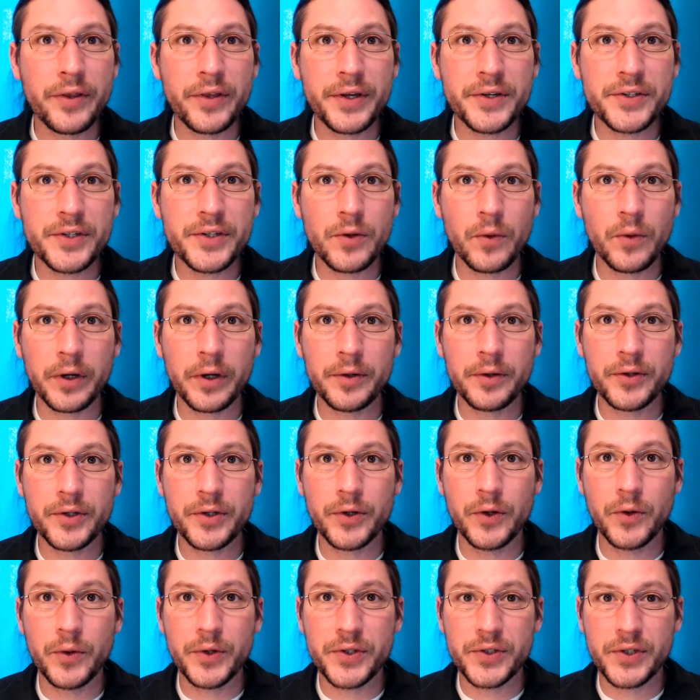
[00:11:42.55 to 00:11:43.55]
things that you want to
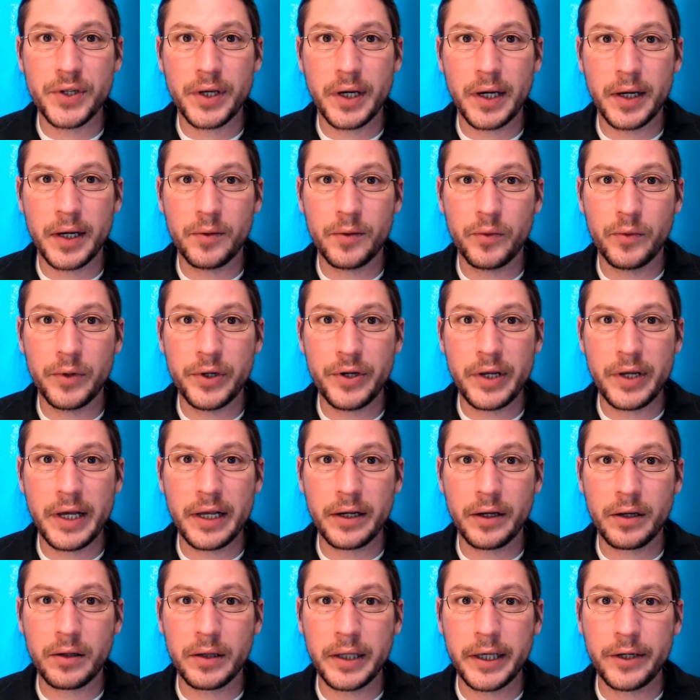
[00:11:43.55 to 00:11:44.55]
do is when you
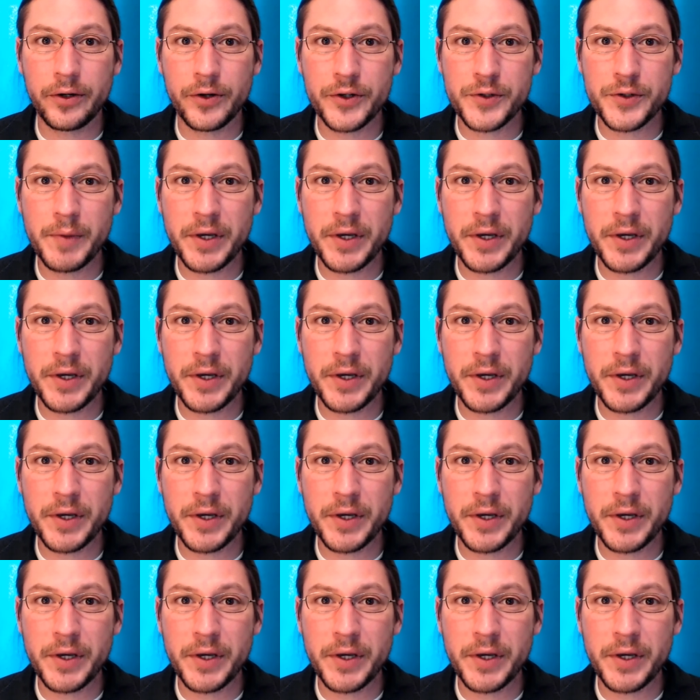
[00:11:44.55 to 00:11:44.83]
get cleaners,